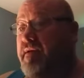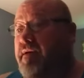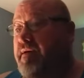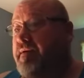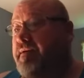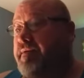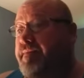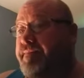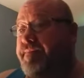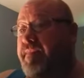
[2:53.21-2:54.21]
Uh,
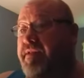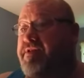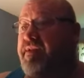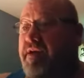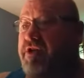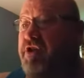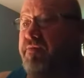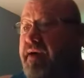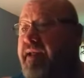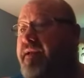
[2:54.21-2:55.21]
it's induction
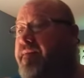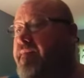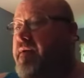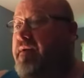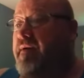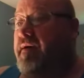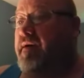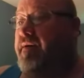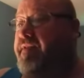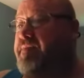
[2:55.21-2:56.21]
ready.
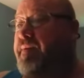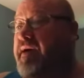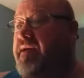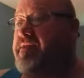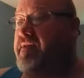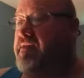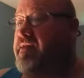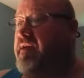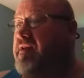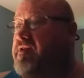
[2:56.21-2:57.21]
Uh, these pots and
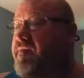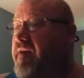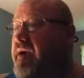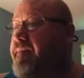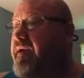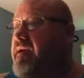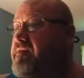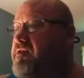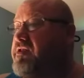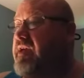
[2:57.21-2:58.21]
skillets, fry
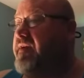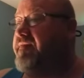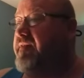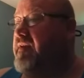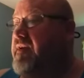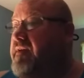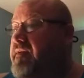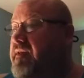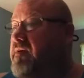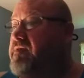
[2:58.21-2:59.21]
pans are safe
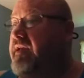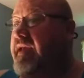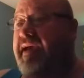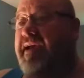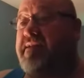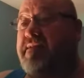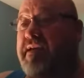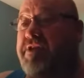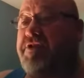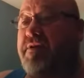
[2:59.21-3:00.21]
to use in gas,
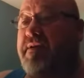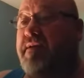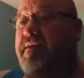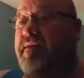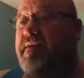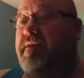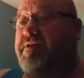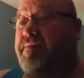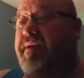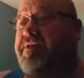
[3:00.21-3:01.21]
electric,
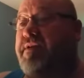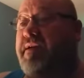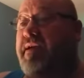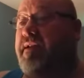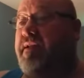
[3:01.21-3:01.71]
ceramic, and